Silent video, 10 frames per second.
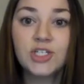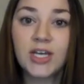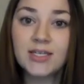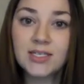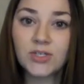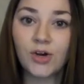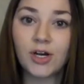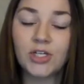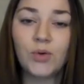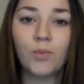Chances
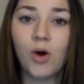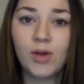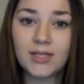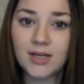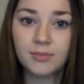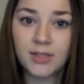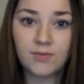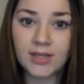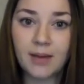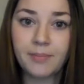are you won't end up
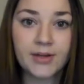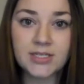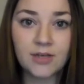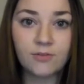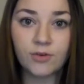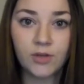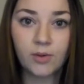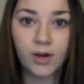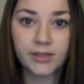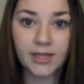leaving that positive
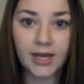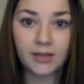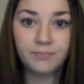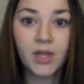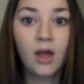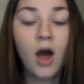review online.